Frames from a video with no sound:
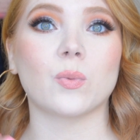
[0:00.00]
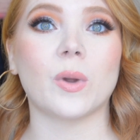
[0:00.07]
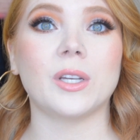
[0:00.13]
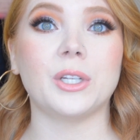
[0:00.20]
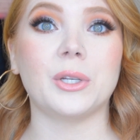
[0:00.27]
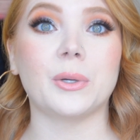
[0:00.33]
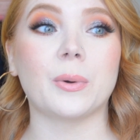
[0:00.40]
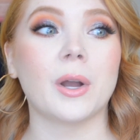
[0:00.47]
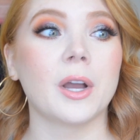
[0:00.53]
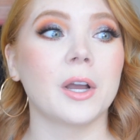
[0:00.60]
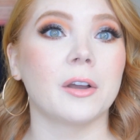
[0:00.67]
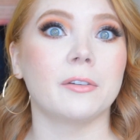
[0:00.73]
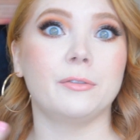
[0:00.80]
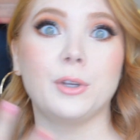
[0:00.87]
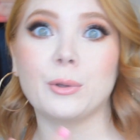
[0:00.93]
When you
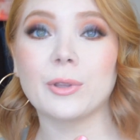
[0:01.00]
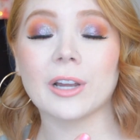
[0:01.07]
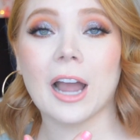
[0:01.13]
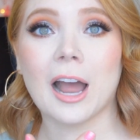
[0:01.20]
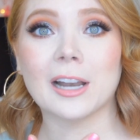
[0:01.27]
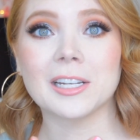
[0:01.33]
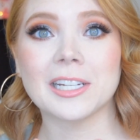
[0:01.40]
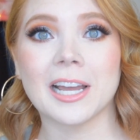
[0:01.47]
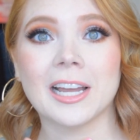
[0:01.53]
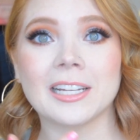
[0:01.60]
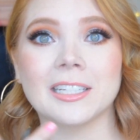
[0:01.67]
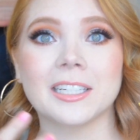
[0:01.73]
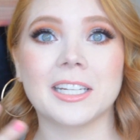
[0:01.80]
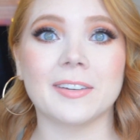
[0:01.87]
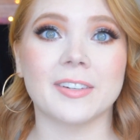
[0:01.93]
view the
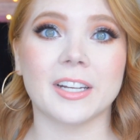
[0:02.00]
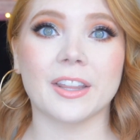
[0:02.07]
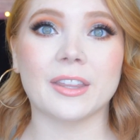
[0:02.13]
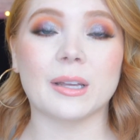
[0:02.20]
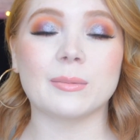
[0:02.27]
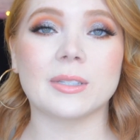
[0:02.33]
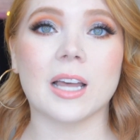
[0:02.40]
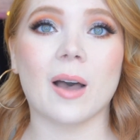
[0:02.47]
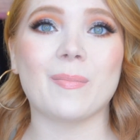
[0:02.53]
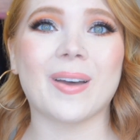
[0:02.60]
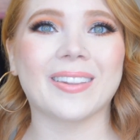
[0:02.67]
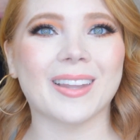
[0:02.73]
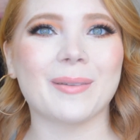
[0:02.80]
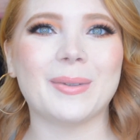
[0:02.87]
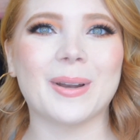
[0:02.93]
content, give it a thumbs up
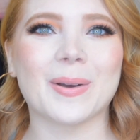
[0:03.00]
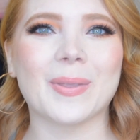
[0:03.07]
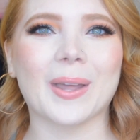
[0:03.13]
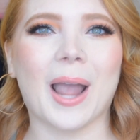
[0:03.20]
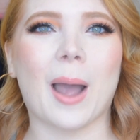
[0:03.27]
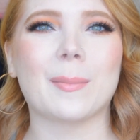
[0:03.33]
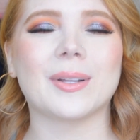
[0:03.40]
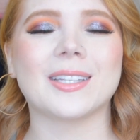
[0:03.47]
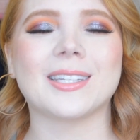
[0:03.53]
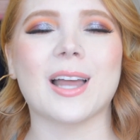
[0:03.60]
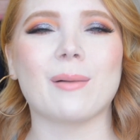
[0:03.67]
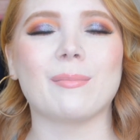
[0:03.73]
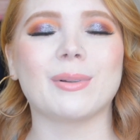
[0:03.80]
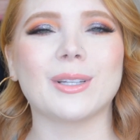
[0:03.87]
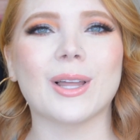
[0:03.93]
and let me know in the comments
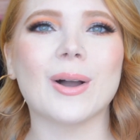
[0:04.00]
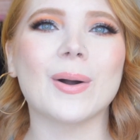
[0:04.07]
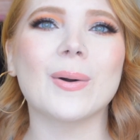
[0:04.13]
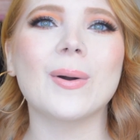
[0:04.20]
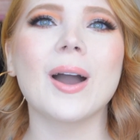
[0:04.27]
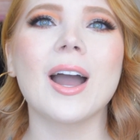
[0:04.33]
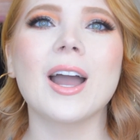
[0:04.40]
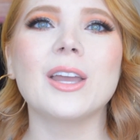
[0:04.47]
down below.